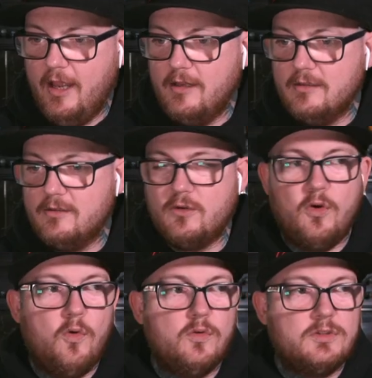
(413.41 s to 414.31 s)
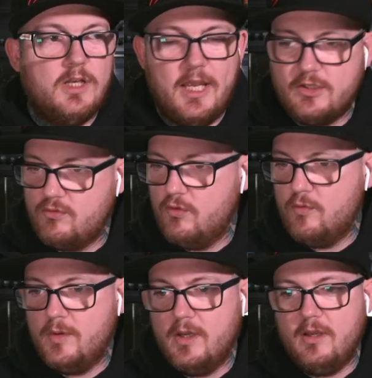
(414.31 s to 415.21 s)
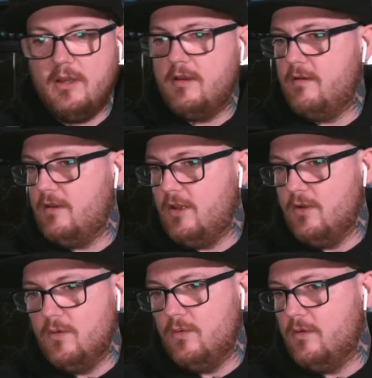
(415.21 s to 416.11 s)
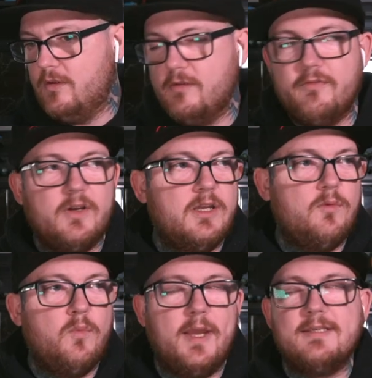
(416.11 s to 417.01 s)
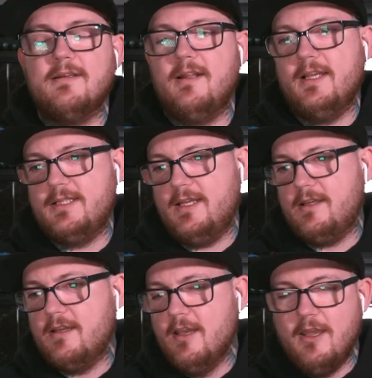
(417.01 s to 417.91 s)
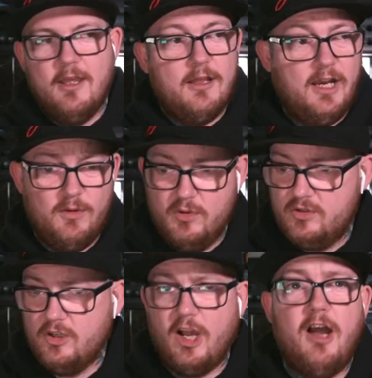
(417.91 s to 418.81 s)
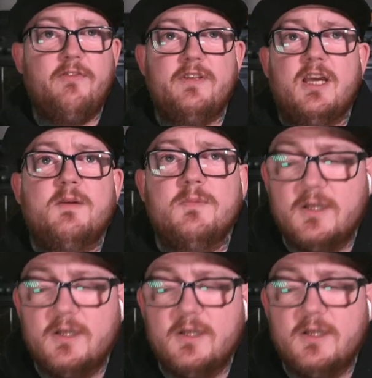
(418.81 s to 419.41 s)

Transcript: and caused less trauma, you know, yep, fucking wasted less ink, and it would have took half the time.